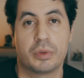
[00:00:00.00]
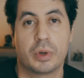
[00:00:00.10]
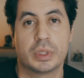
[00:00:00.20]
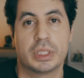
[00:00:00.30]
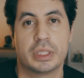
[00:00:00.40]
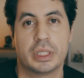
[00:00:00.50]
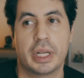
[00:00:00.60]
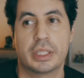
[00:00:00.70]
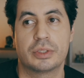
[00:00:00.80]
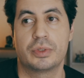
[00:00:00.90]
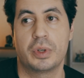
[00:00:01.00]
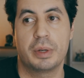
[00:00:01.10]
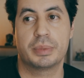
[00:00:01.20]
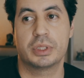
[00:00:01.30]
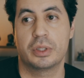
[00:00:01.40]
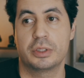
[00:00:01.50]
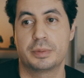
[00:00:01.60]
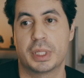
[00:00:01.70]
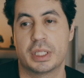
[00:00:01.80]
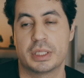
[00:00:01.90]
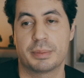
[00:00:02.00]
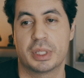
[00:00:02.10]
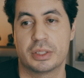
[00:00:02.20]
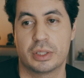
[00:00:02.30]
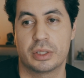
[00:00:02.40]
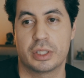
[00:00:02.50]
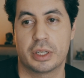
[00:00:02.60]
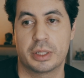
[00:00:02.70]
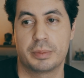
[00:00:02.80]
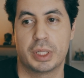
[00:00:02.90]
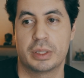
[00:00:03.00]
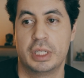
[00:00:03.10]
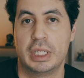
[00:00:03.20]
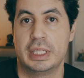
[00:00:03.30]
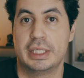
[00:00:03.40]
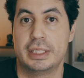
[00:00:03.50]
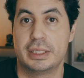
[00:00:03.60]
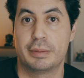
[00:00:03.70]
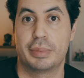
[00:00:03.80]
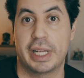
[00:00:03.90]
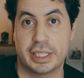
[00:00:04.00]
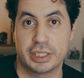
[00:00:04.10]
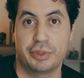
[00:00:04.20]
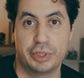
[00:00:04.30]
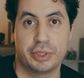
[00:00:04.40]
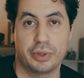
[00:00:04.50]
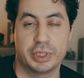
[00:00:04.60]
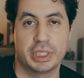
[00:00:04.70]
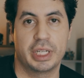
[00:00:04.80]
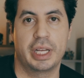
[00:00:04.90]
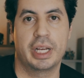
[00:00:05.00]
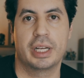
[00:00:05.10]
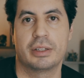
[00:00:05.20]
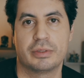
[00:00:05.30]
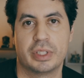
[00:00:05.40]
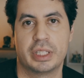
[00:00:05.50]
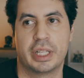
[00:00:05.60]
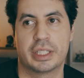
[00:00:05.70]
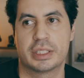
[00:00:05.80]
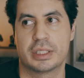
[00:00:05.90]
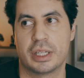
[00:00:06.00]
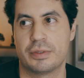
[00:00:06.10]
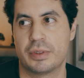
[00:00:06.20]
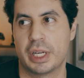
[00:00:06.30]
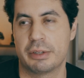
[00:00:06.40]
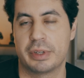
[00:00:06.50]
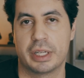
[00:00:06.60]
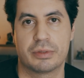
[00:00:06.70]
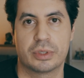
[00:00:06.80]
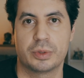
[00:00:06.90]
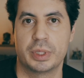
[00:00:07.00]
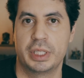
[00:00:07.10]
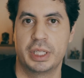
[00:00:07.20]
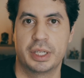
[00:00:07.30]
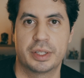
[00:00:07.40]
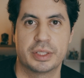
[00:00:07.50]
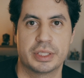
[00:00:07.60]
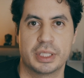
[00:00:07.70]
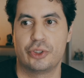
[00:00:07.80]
forward to the next few episodes because I'm gonna start talking about the Black Series toys that I have and like stuff that I've had for 20 years.